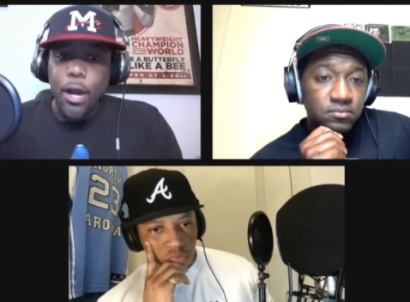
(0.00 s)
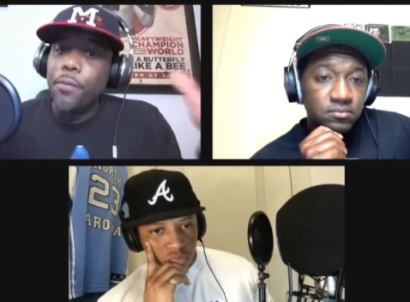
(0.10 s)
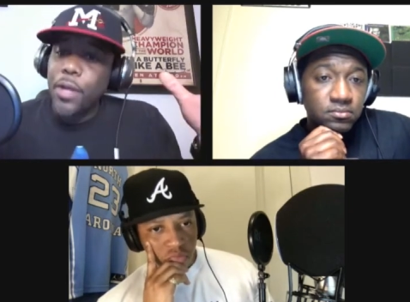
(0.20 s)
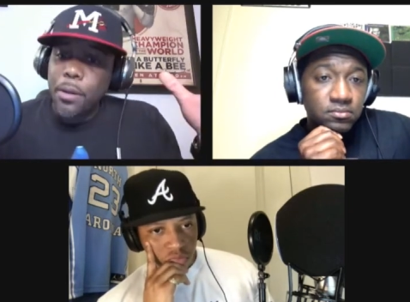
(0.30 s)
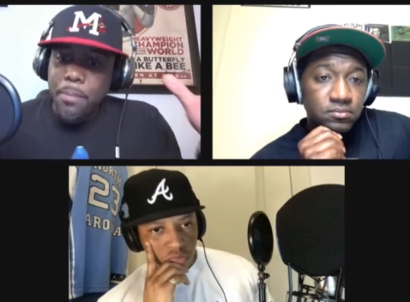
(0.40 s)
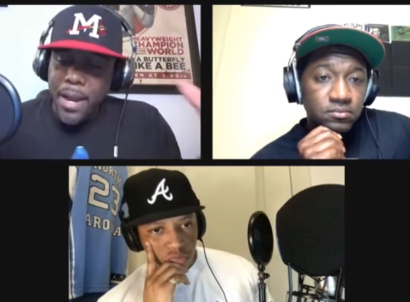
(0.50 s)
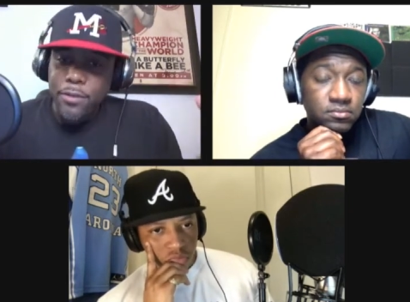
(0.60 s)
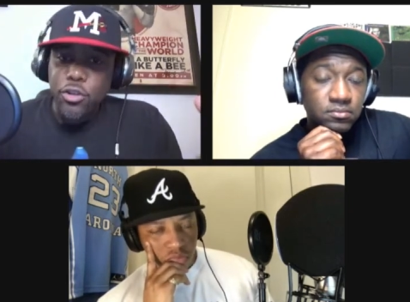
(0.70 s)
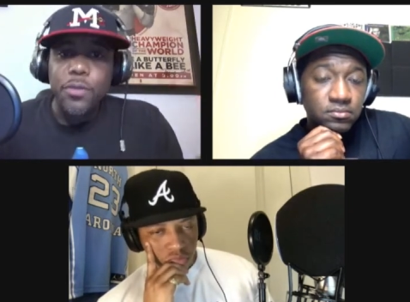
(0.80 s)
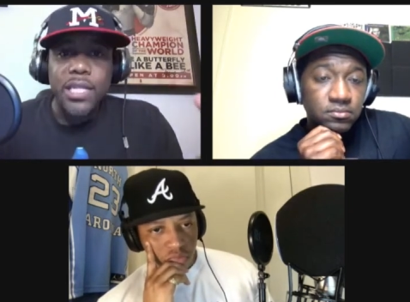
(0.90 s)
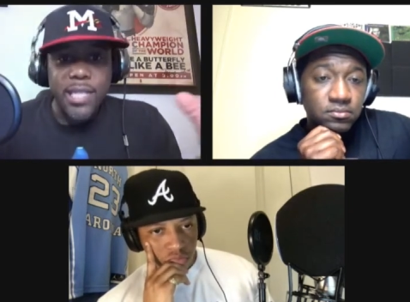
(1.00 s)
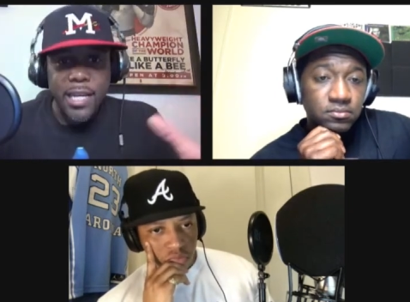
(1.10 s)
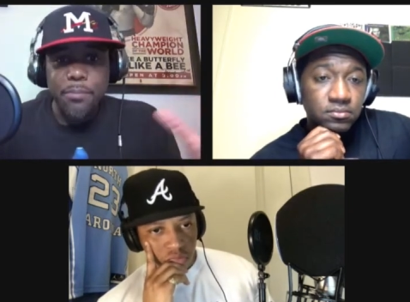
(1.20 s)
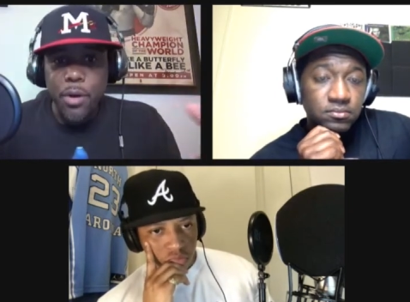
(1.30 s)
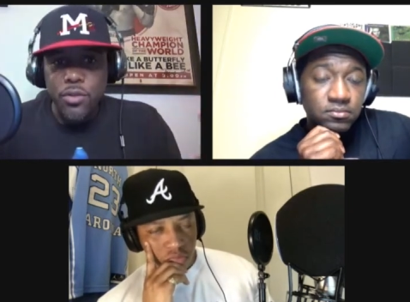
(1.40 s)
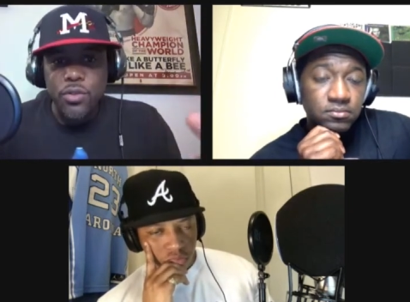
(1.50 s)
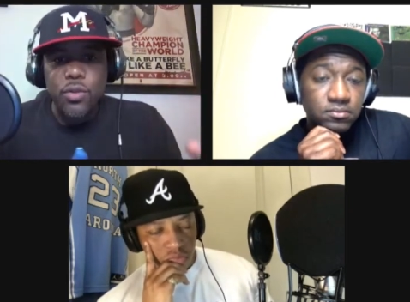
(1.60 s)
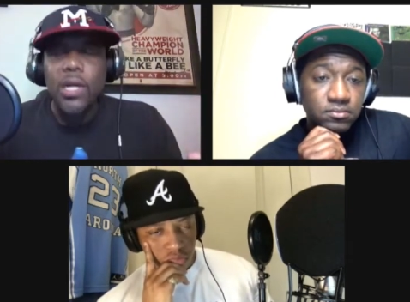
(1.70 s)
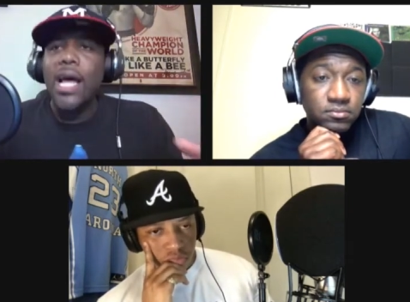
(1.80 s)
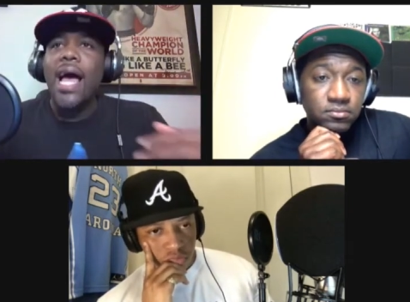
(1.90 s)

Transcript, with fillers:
Speaker 1: I hope they're embarrassed. I hope they take it personal."